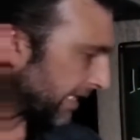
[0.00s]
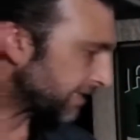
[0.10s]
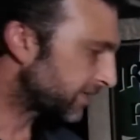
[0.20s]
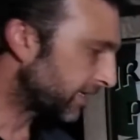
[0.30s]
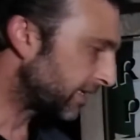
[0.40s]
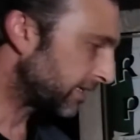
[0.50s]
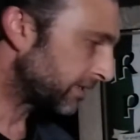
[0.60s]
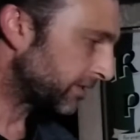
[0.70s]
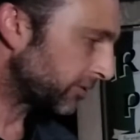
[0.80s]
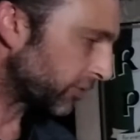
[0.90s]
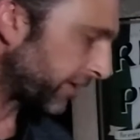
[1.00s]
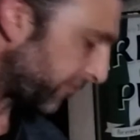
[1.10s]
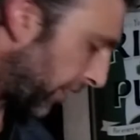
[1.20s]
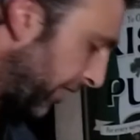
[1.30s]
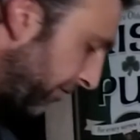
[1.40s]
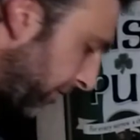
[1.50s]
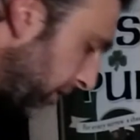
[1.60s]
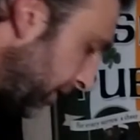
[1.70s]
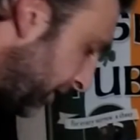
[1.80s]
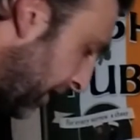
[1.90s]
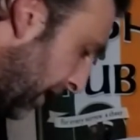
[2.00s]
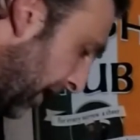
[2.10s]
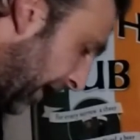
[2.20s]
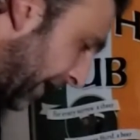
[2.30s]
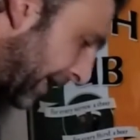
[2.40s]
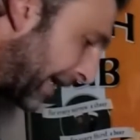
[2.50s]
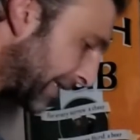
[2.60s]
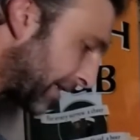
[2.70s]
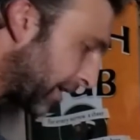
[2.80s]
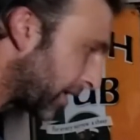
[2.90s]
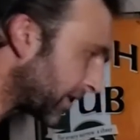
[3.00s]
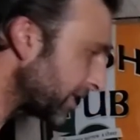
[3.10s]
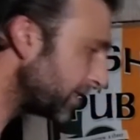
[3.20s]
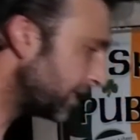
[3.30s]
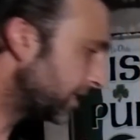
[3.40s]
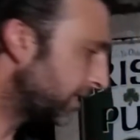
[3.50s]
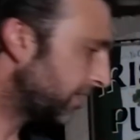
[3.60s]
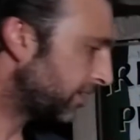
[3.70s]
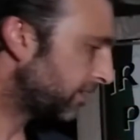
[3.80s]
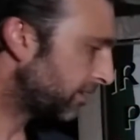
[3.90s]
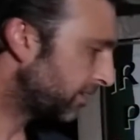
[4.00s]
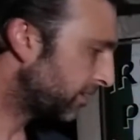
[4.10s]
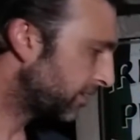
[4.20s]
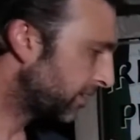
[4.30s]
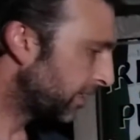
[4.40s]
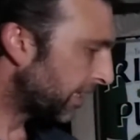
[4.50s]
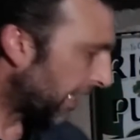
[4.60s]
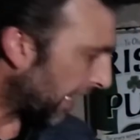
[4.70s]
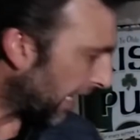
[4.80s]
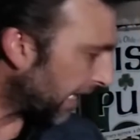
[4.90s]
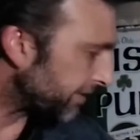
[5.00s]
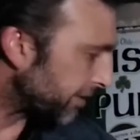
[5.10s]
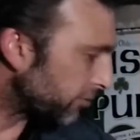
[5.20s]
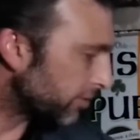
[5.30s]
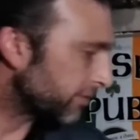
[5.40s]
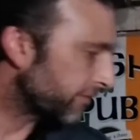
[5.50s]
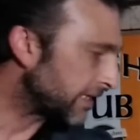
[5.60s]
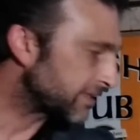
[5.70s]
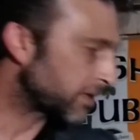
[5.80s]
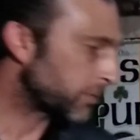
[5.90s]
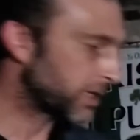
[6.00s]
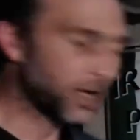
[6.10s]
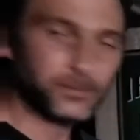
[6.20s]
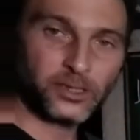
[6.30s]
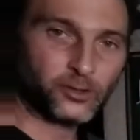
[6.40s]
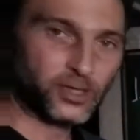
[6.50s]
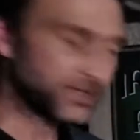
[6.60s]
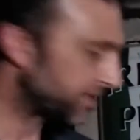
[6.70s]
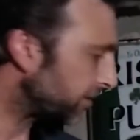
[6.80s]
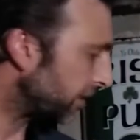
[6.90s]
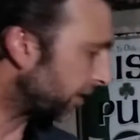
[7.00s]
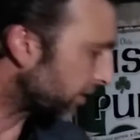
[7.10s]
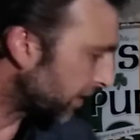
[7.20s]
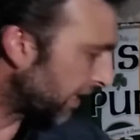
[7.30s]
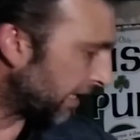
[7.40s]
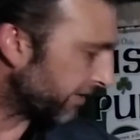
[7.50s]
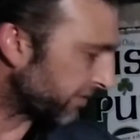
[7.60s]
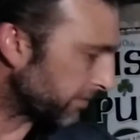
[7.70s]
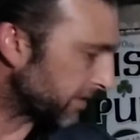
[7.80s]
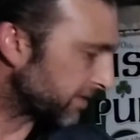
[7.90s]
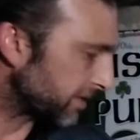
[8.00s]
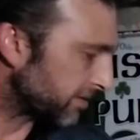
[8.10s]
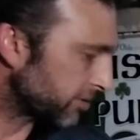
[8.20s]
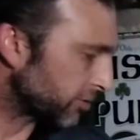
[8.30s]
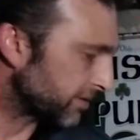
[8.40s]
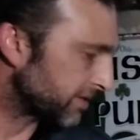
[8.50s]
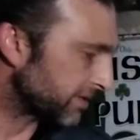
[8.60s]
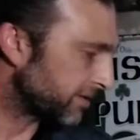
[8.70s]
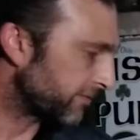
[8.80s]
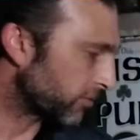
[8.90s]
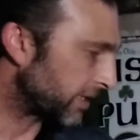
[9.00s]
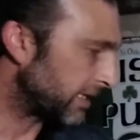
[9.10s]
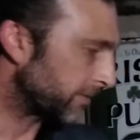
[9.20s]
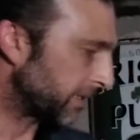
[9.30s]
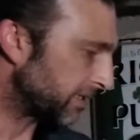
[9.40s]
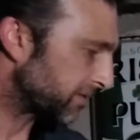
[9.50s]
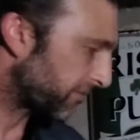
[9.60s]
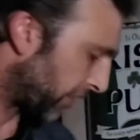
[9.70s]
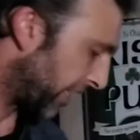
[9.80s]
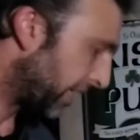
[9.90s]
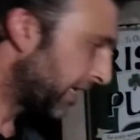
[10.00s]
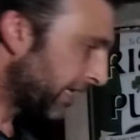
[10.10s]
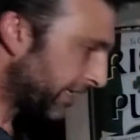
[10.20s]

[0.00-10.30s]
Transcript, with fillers: It gets the, the drive ready for us. I catalog it. And here are the files that we copied across earlier. And I've got my 664 kilobytes free.